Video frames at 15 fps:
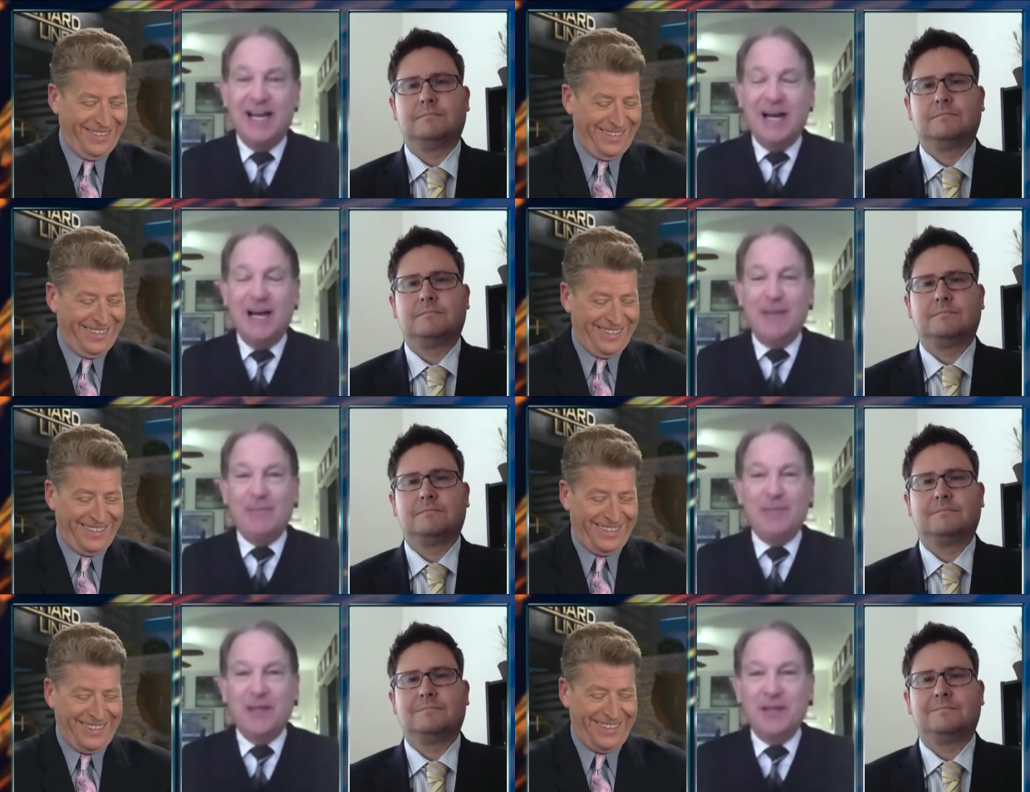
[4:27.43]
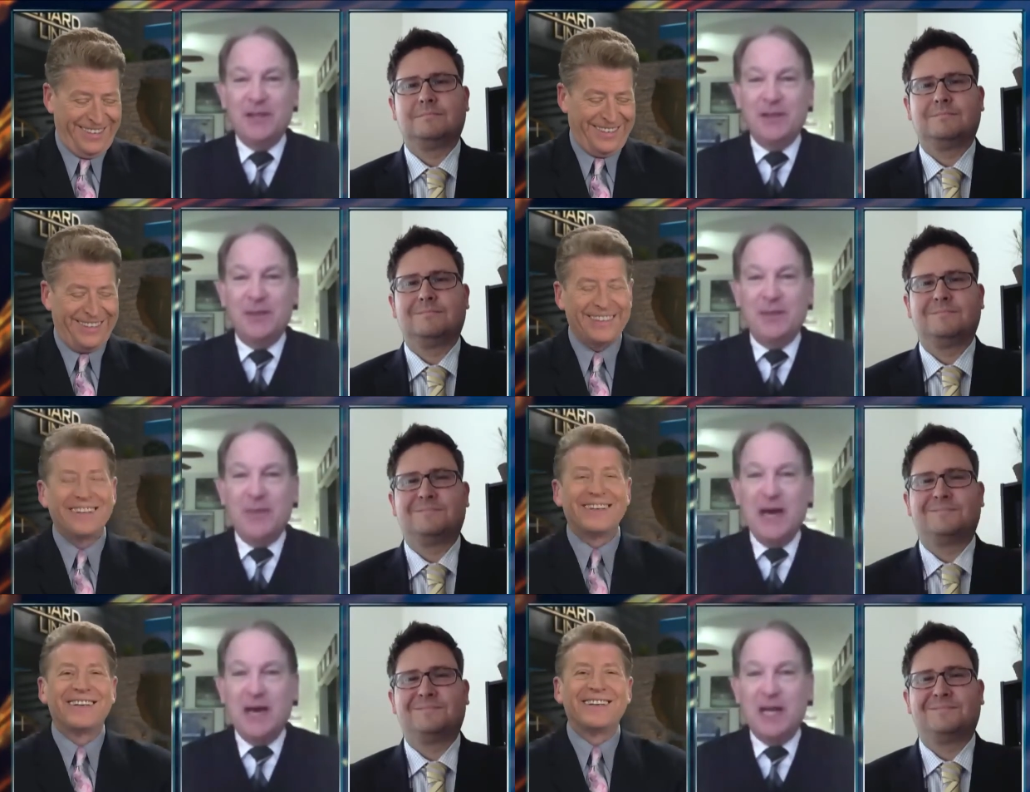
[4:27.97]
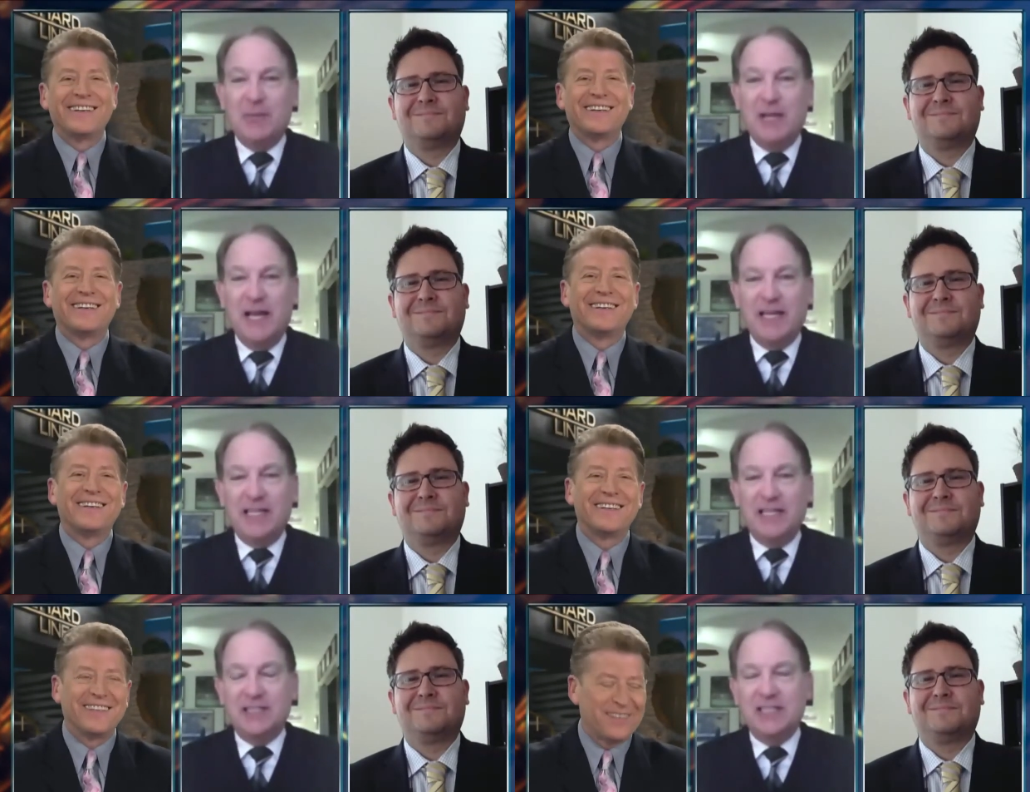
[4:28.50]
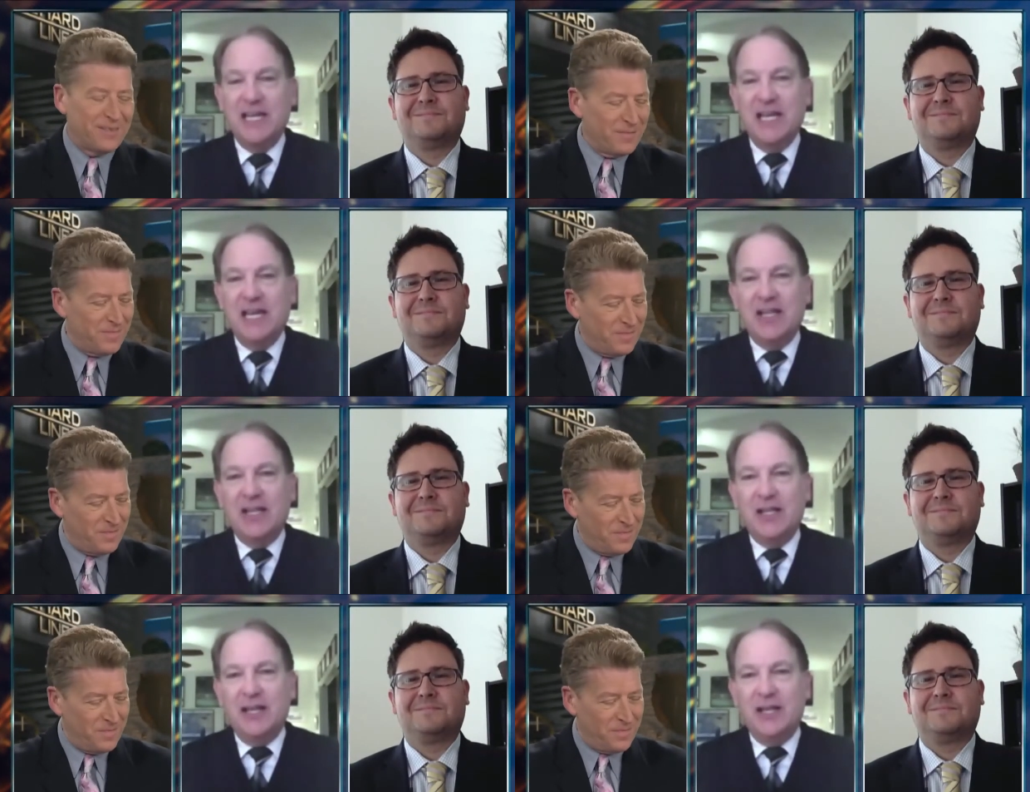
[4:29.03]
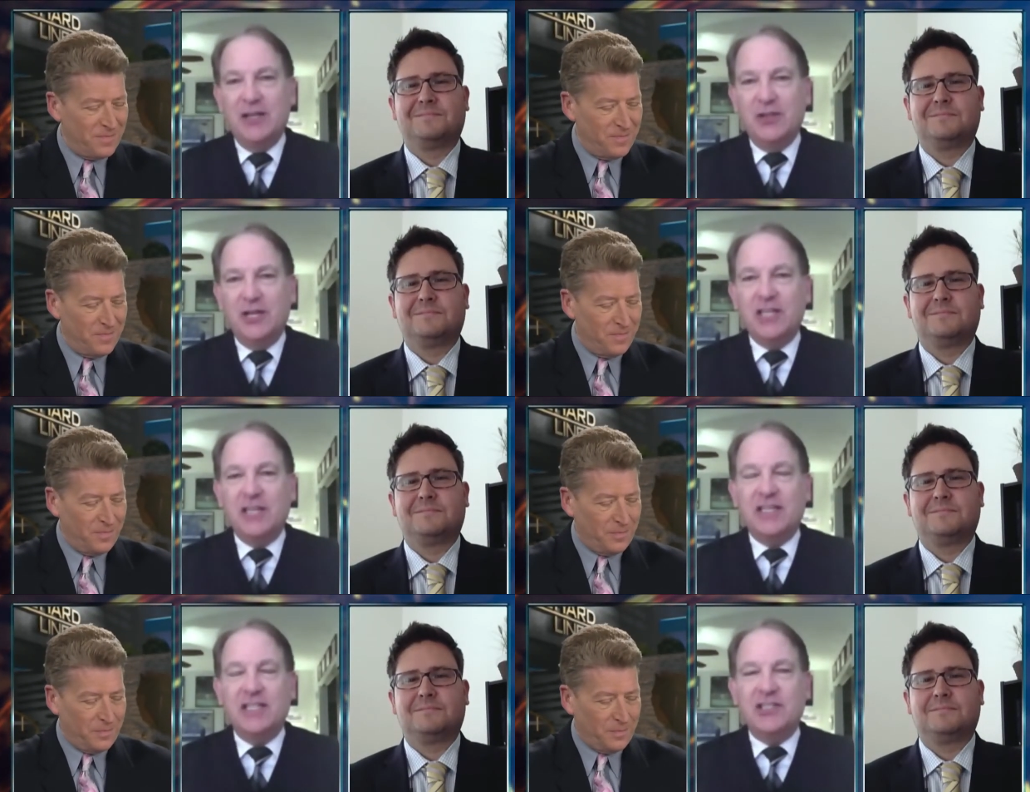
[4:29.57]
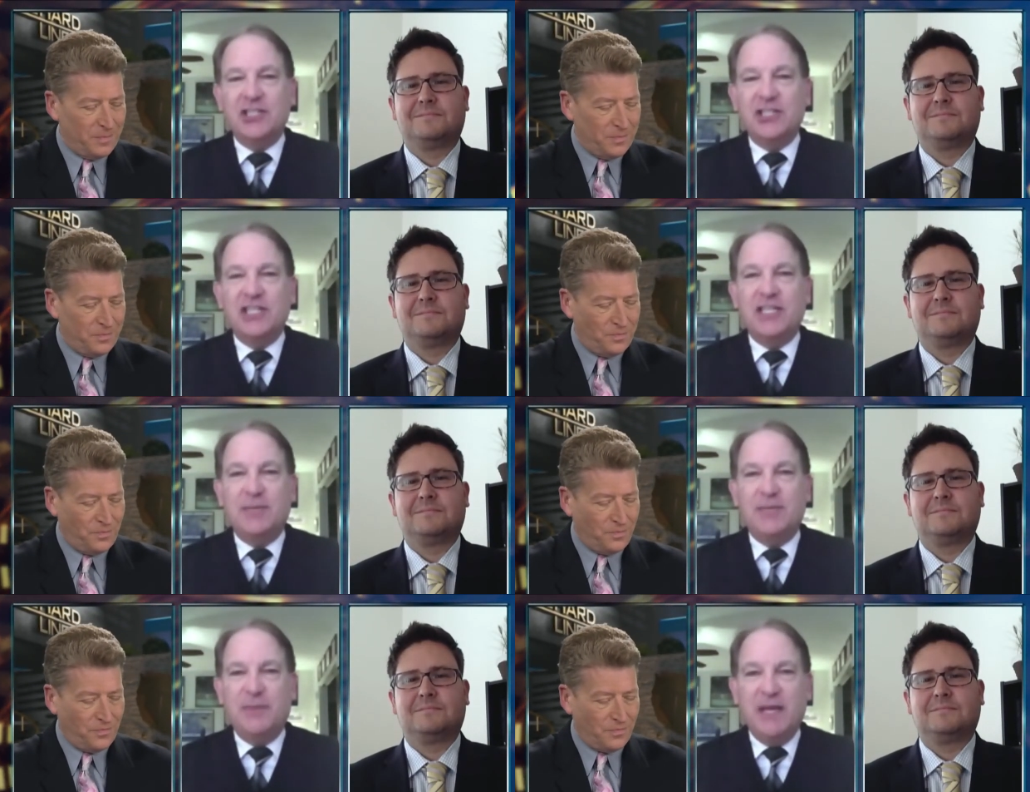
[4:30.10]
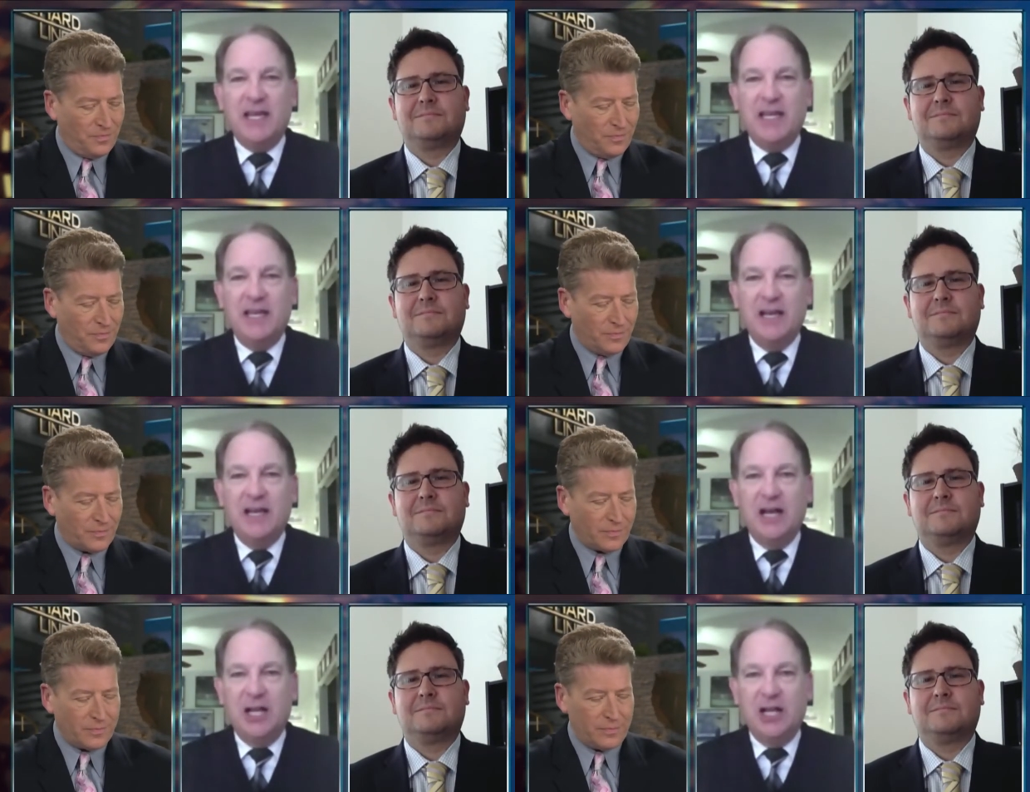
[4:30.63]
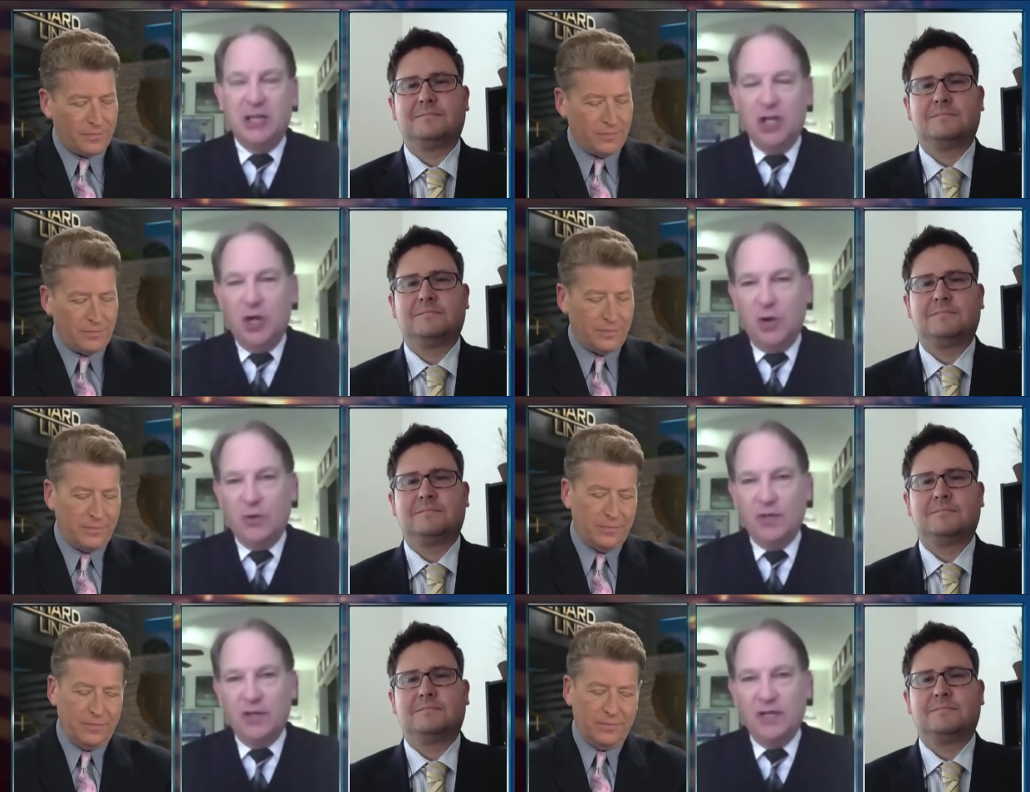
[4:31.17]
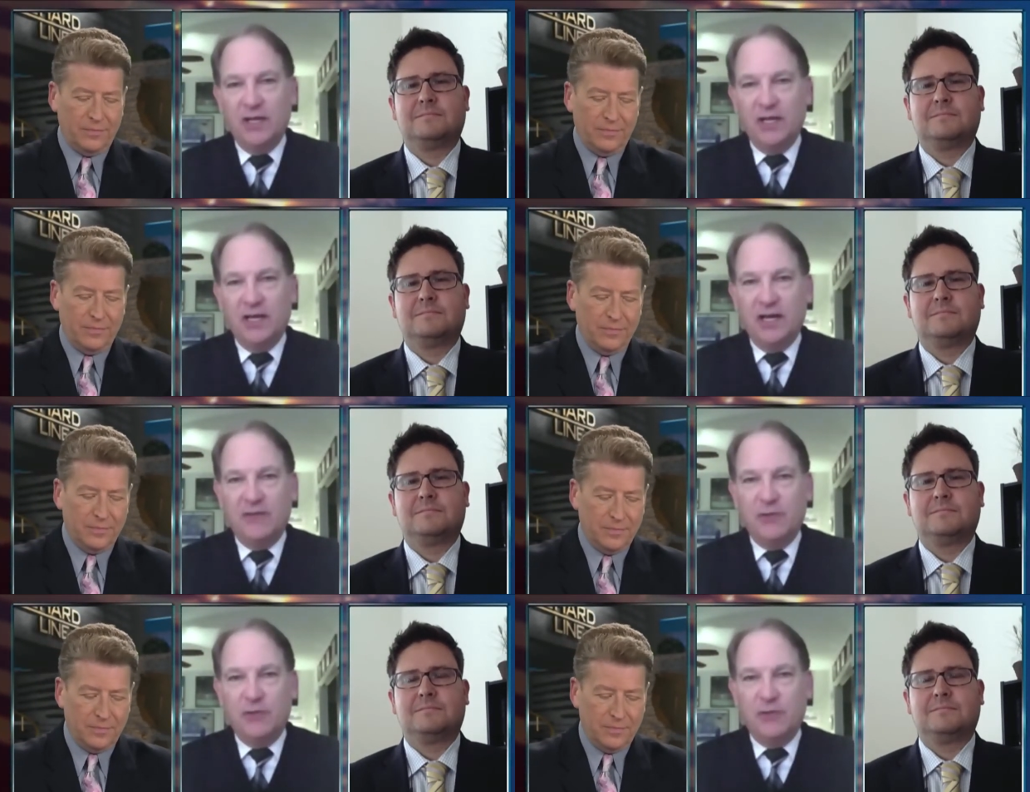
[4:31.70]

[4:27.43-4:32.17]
Speaker 1: um, the bottom line is uh, look at the GDP alone of